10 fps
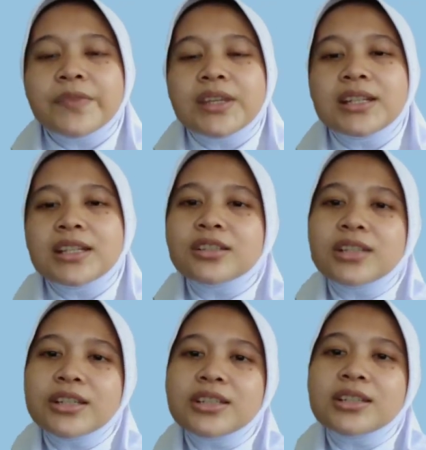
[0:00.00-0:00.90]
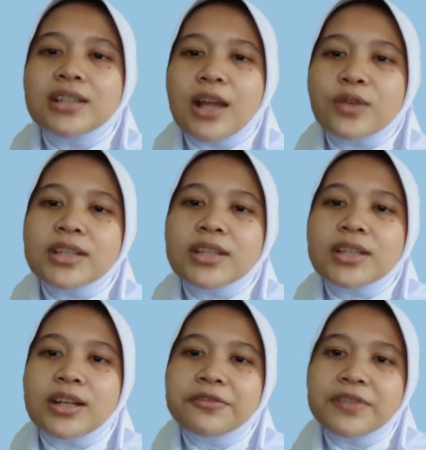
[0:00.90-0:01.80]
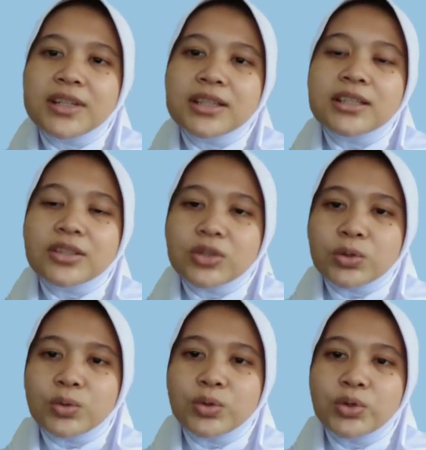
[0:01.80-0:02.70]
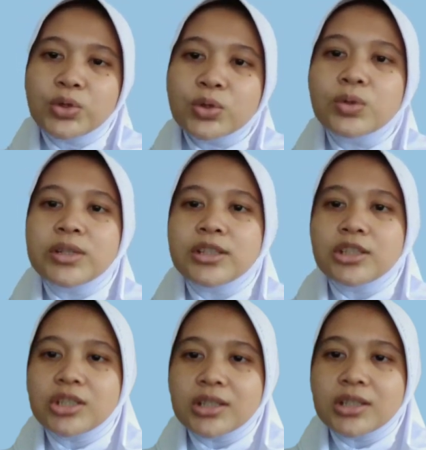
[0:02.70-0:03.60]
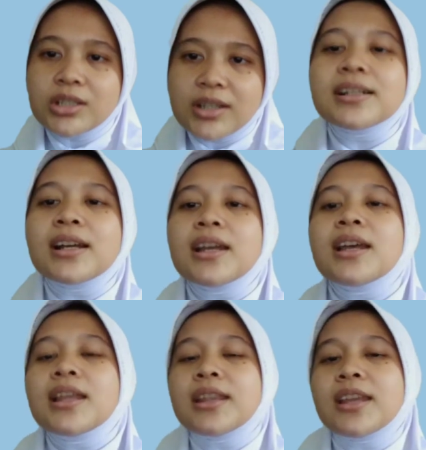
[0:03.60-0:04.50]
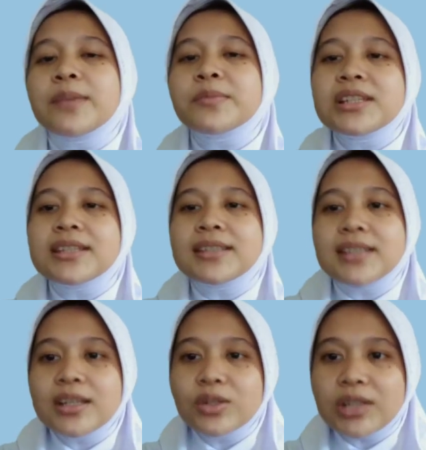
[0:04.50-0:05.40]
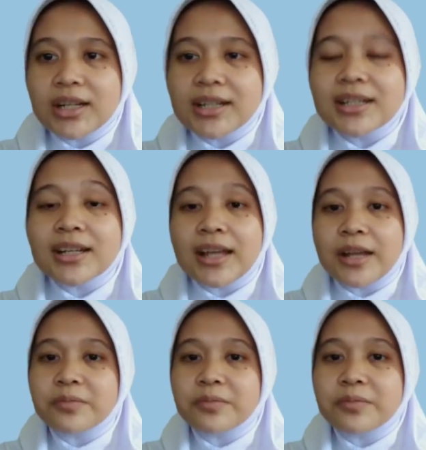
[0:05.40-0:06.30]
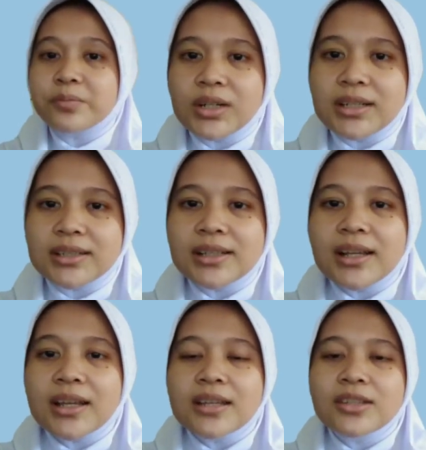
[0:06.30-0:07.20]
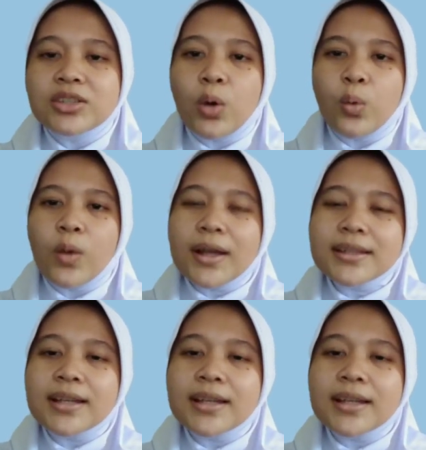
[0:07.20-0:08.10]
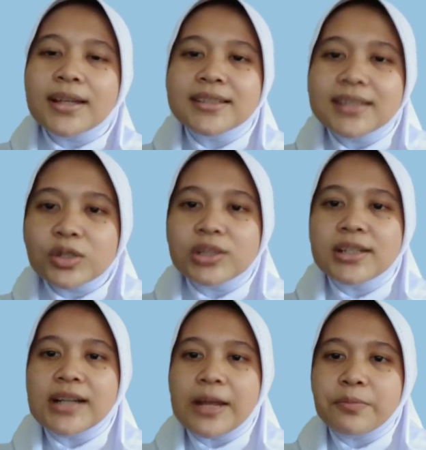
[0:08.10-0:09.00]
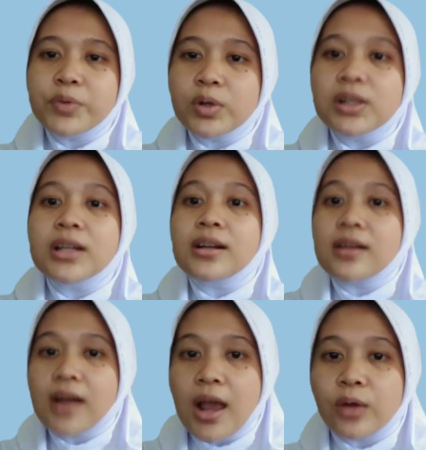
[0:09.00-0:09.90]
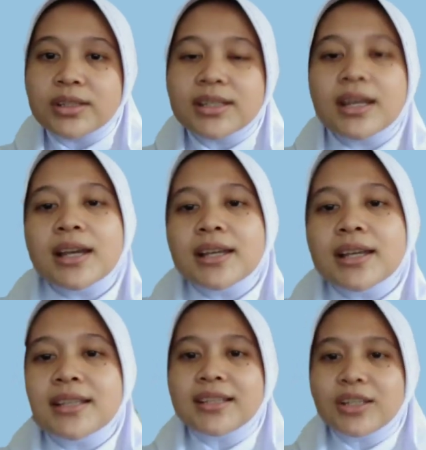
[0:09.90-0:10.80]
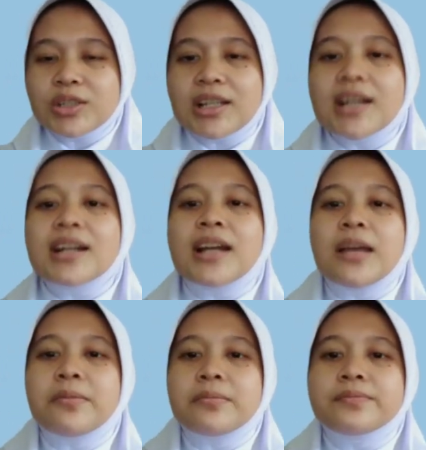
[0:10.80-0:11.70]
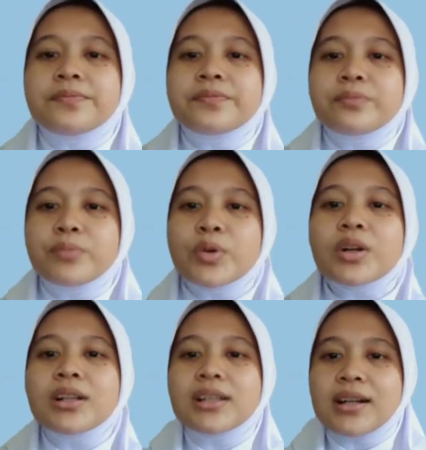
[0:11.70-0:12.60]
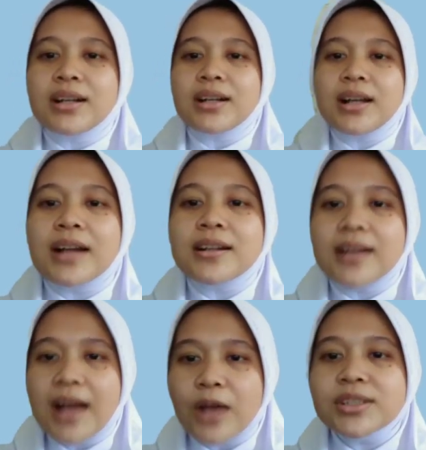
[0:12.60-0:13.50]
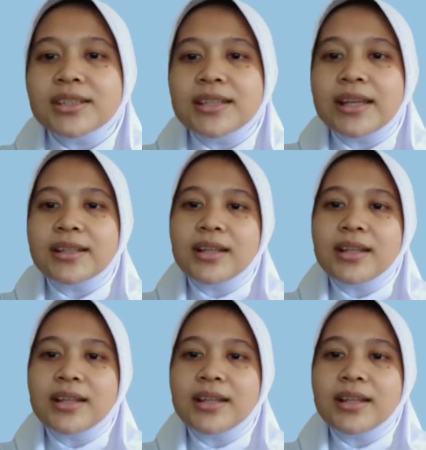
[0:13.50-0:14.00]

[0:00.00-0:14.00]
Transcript: In English, nouns are divided into two in general, namely singular and plural. So what are singular and plural nouns? Singular and plural are nouns that